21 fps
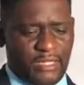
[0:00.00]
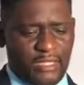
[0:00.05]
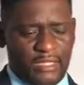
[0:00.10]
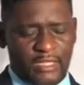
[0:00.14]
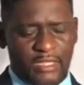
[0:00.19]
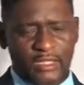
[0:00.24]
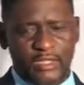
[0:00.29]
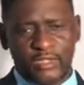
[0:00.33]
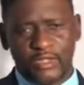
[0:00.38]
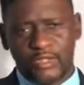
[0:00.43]

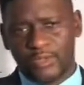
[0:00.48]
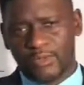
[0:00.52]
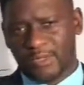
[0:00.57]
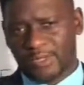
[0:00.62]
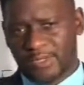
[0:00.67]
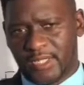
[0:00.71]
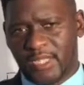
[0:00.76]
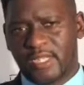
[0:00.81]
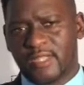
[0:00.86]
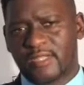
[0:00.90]
a new
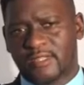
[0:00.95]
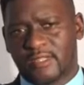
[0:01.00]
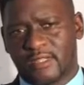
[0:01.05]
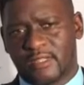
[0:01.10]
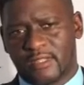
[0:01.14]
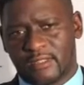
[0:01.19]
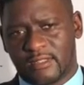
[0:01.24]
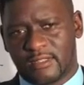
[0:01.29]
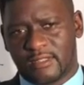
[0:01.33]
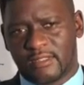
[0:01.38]

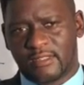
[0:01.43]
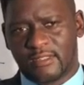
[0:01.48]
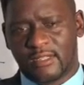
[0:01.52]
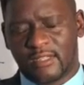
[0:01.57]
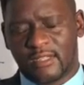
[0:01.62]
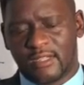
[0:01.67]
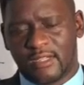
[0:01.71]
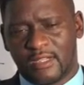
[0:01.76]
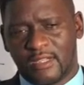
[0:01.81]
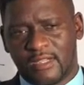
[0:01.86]
thesis
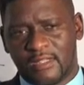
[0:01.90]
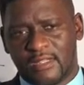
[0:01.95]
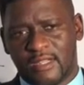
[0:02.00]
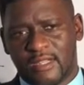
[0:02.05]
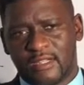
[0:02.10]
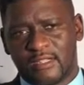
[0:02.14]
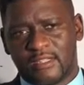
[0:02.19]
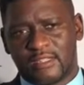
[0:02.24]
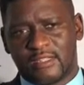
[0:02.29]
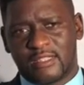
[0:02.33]
that
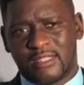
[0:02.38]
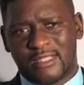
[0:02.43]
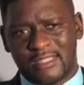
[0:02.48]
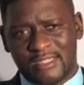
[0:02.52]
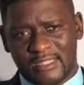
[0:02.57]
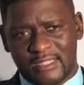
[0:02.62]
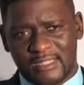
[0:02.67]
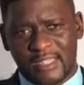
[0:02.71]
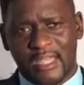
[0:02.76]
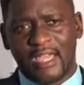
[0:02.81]
is
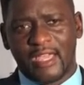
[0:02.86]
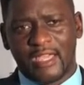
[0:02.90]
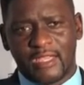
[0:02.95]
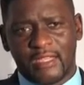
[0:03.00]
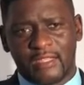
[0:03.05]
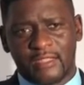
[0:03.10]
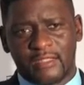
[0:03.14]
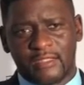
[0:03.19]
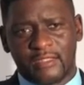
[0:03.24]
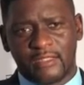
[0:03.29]

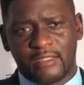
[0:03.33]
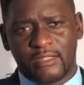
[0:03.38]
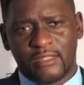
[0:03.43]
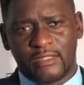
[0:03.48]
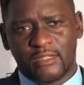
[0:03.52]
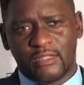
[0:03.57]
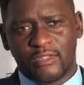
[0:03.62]
designed